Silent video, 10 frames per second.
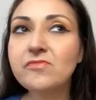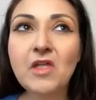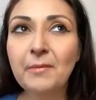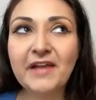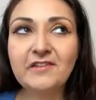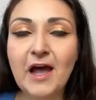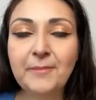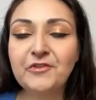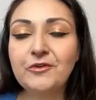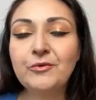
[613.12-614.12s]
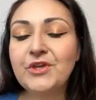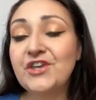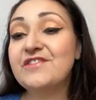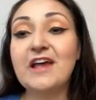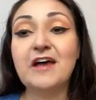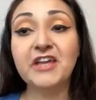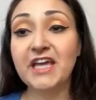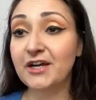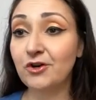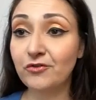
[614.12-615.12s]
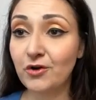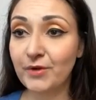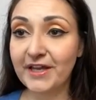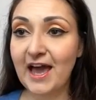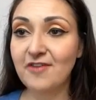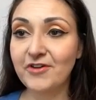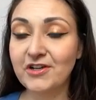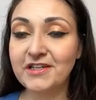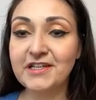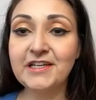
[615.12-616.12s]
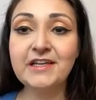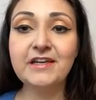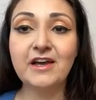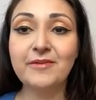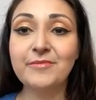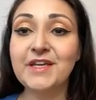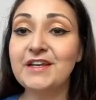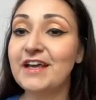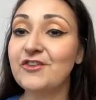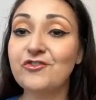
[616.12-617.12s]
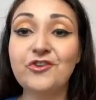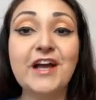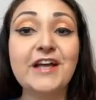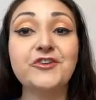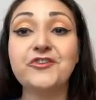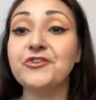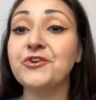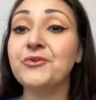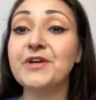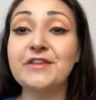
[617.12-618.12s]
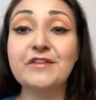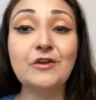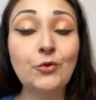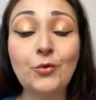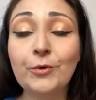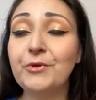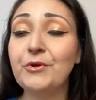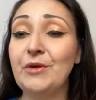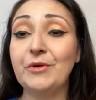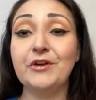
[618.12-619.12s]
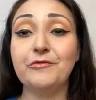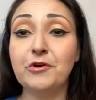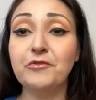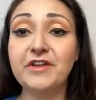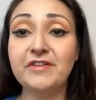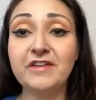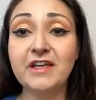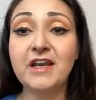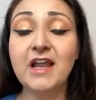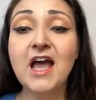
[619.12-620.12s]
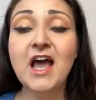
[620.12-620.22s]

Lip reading: my top two, you definitely can't go wrong with Kat Von D. I mean, it's tried and true. It's an Allure Beauty winner for a reason.